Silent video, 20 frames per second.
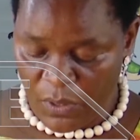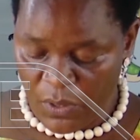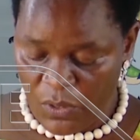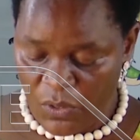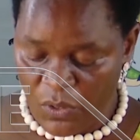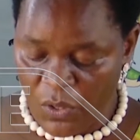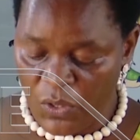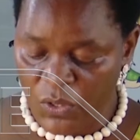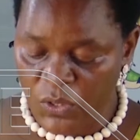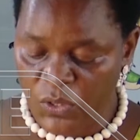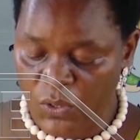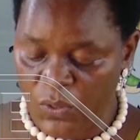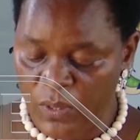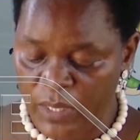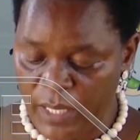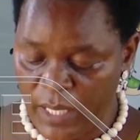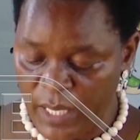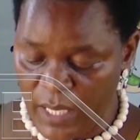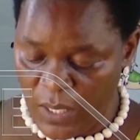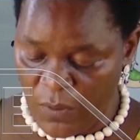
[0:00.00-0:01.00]
nor told
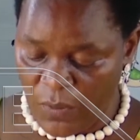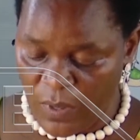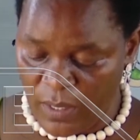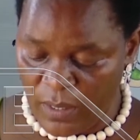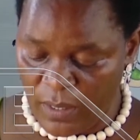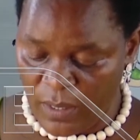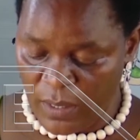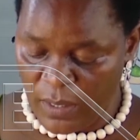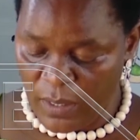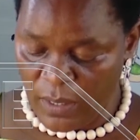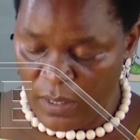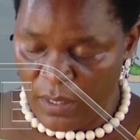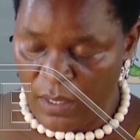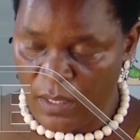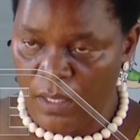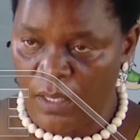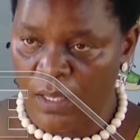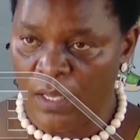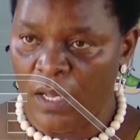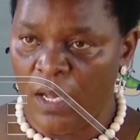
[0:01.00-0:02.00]
anyone
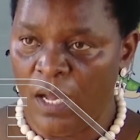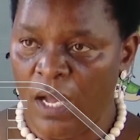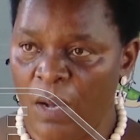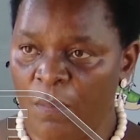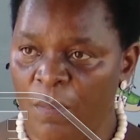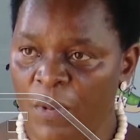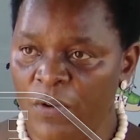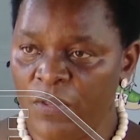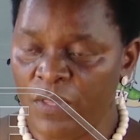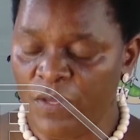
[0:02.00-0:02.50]
about